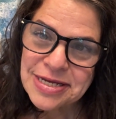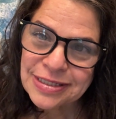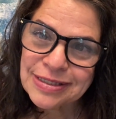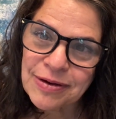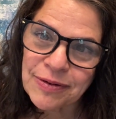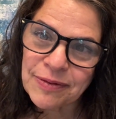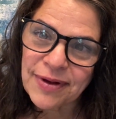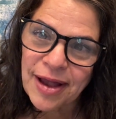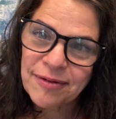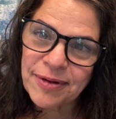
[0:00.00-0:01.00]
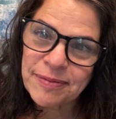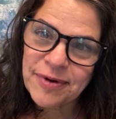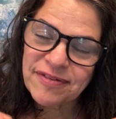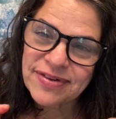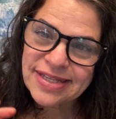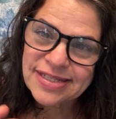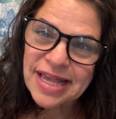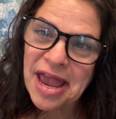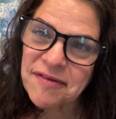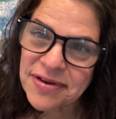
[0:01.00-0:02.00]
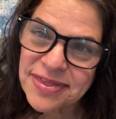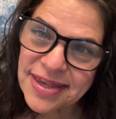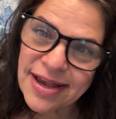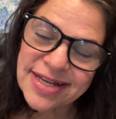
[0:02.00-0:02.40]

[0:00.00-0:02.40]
So I will preface everything